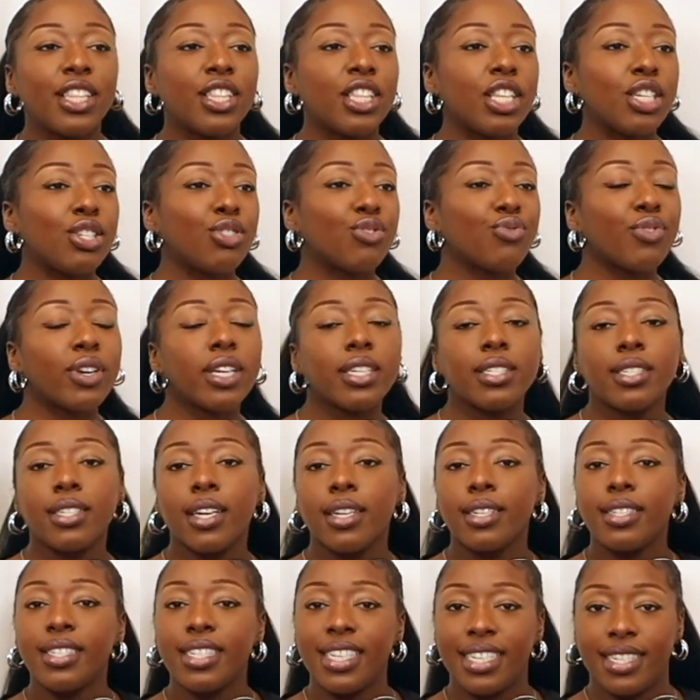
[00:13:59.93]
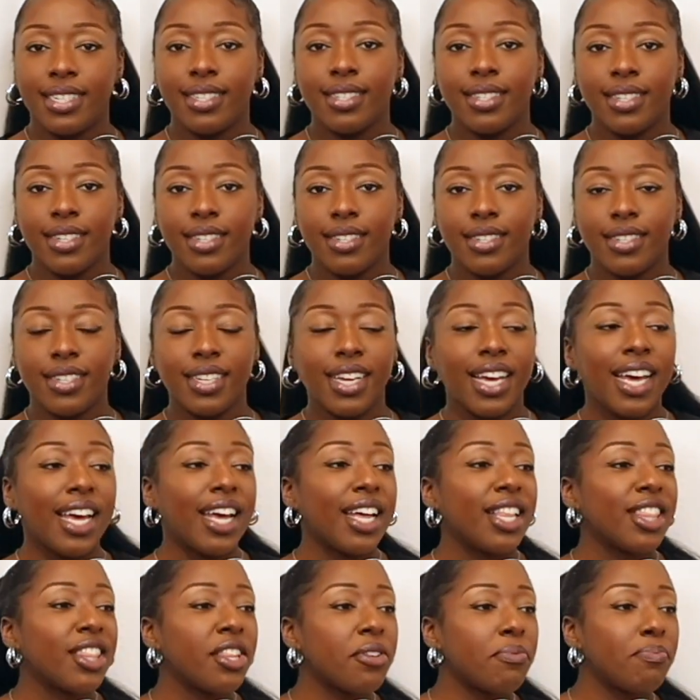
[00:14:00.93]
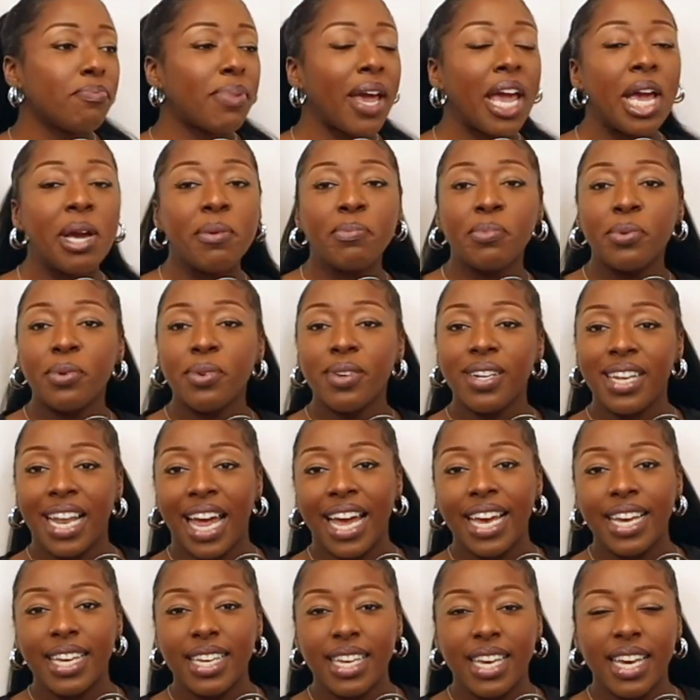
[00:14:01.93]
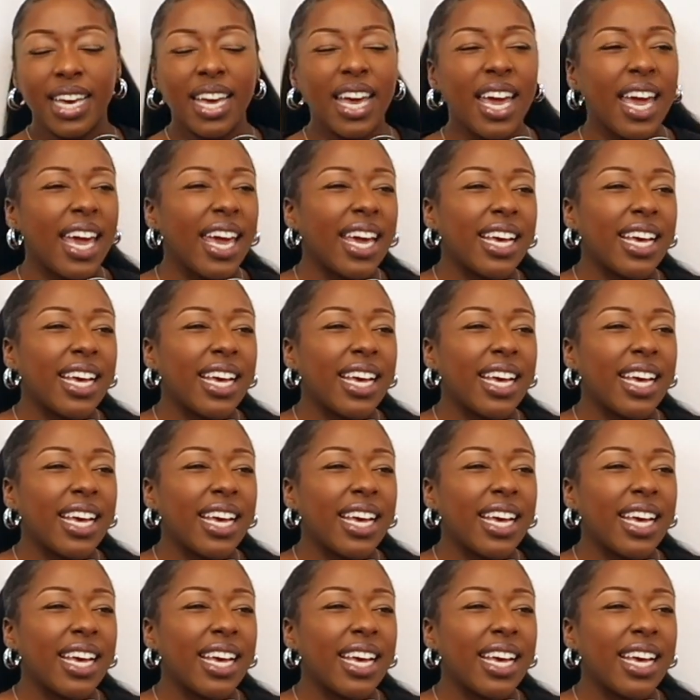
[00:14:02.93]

The drinks are decent. The babe will like it.